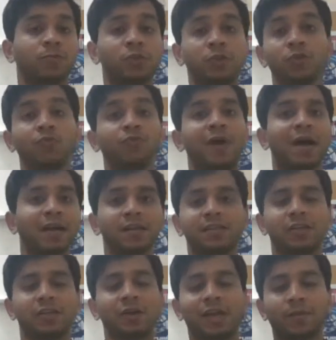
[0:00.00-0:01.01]
new
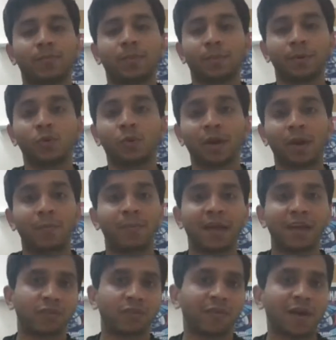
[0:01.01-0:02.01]
faculty or like people who are
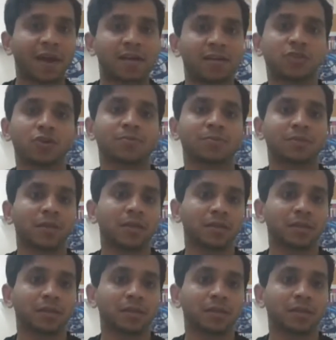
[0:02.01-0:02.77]
applying for faculty jobs in